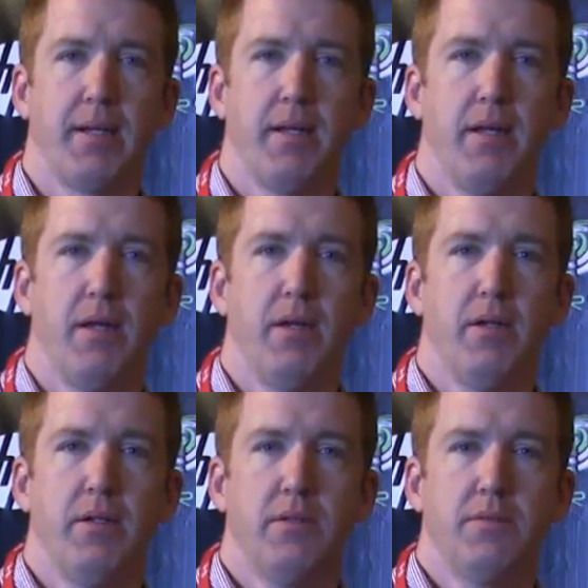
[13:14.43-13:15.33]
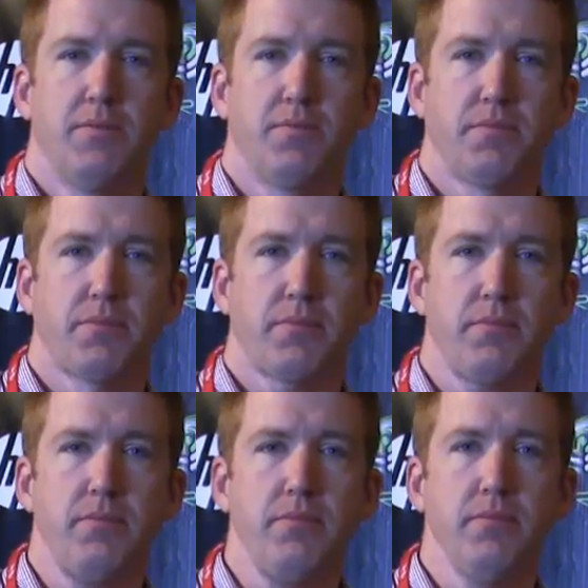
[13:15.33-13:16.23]
Or you, you use it on
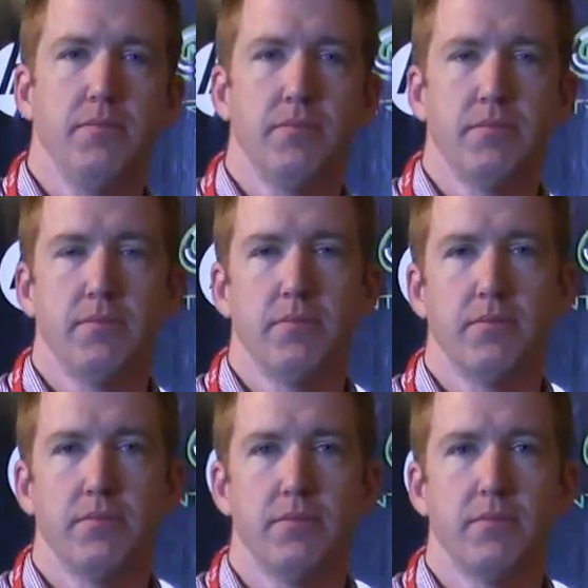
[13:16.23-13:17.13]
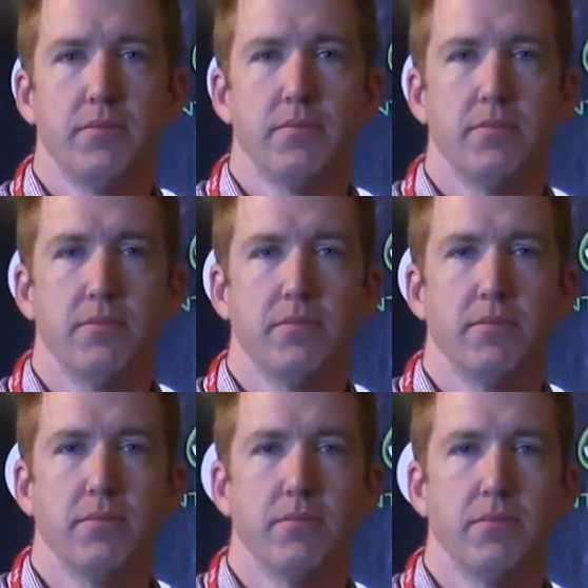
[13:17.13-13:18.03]
a desk and you know you move it or
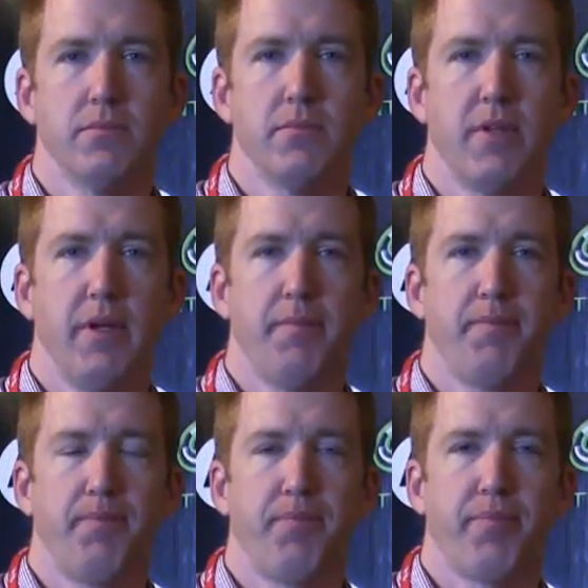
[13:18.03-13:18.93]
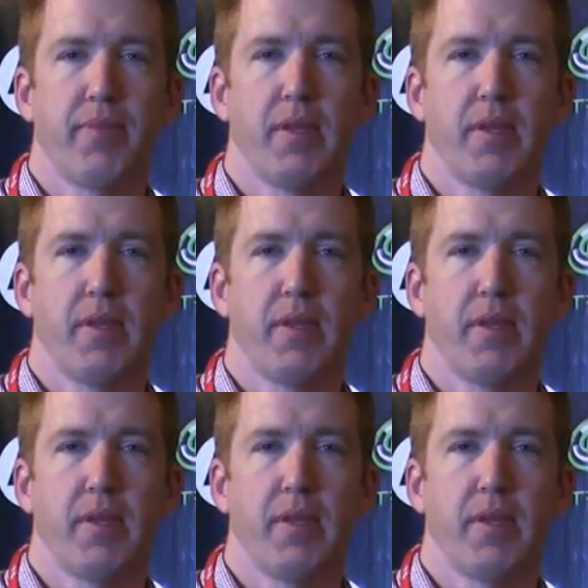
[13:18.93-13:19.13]
whatever, whatnot.